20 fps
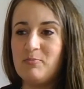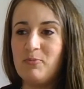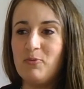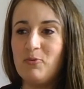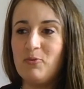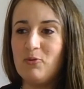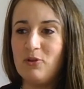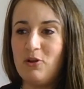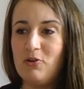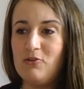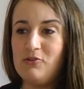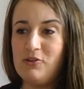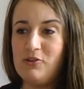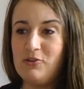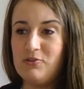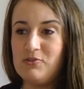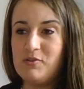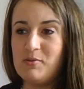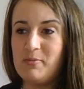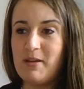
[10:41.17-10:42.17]
all on you
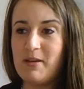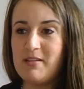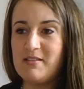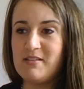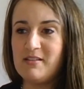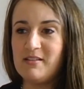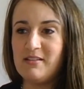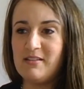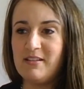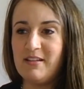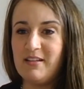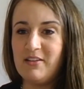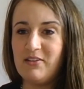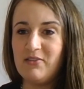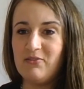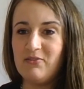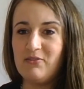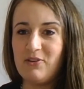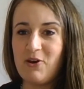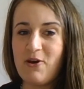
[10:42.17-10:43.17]
to basically
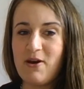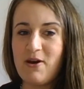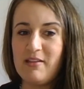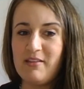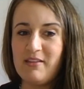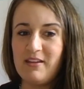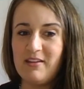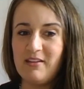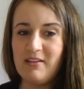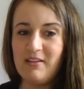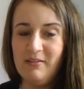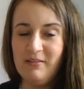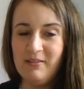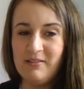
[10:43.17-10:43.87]
go out there,